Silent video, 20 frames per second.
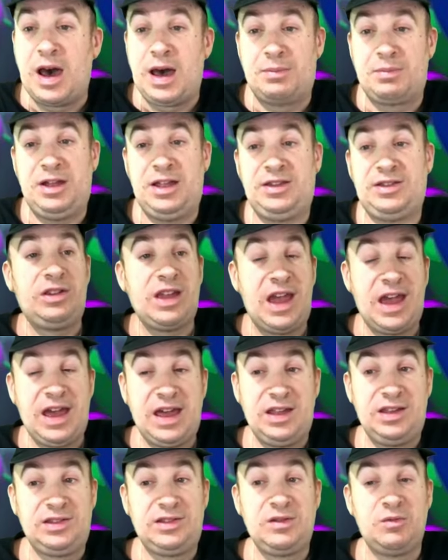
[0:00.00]
Poppet, which
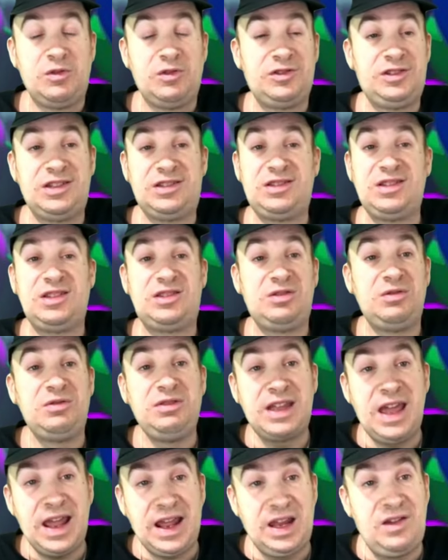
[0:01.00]
has resistance to
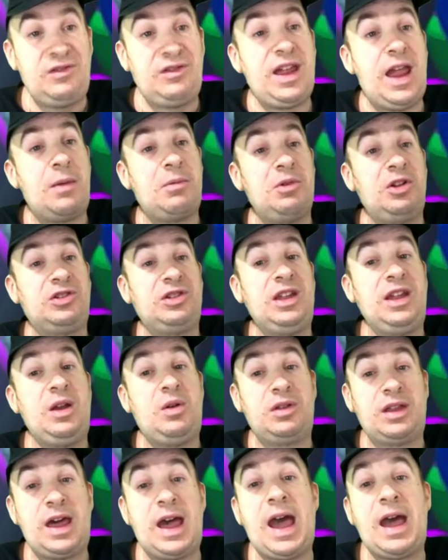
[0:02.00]
negative damage
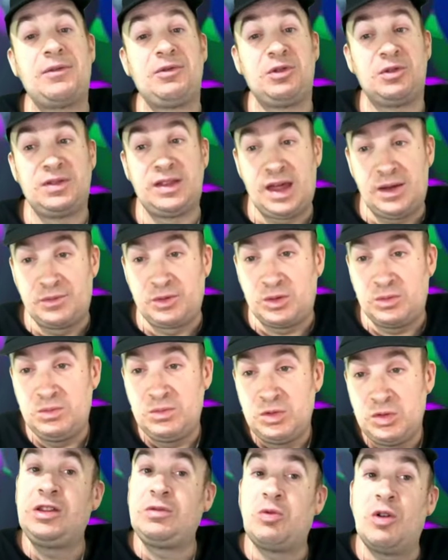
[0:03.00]
equal to half your level.
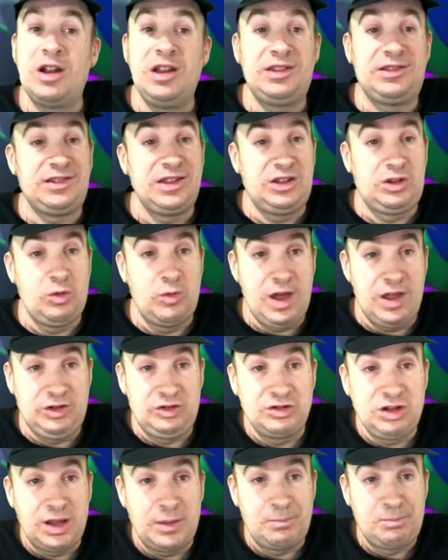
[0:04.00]
This one is
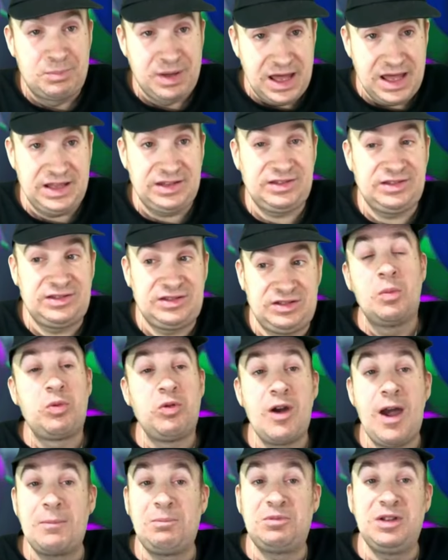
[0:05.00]
situational at best. You're
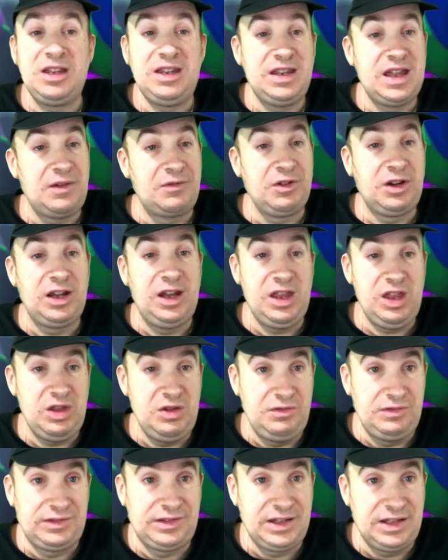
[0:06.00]
probably never going to
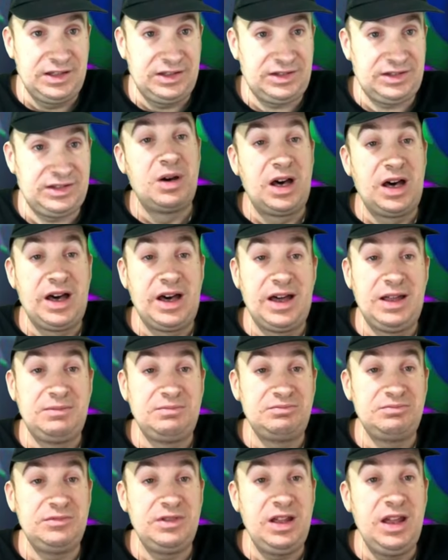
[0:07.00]
use this,
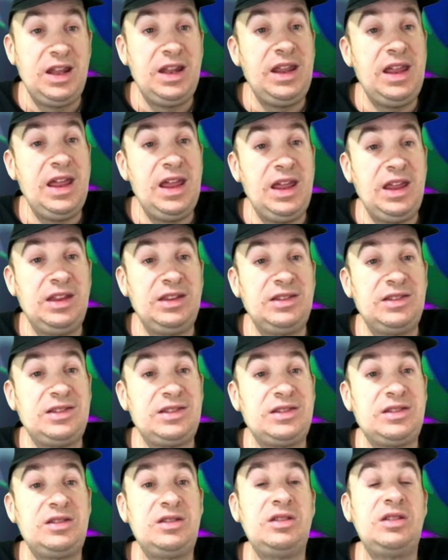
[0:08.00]
but it
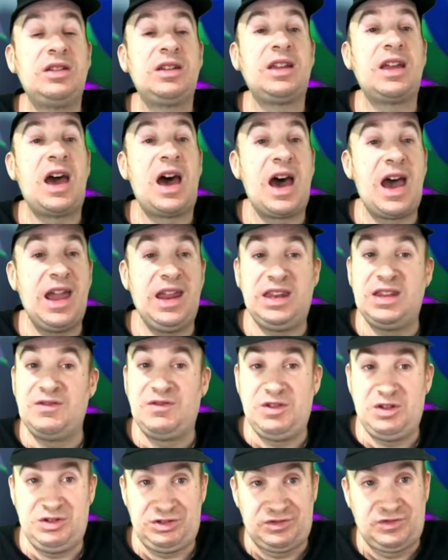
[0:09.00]
is kind
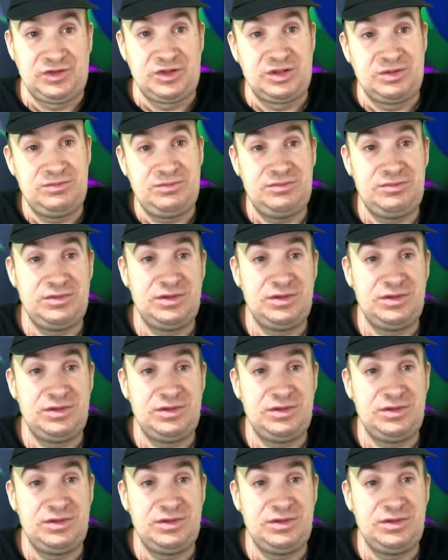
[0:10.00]
of useful.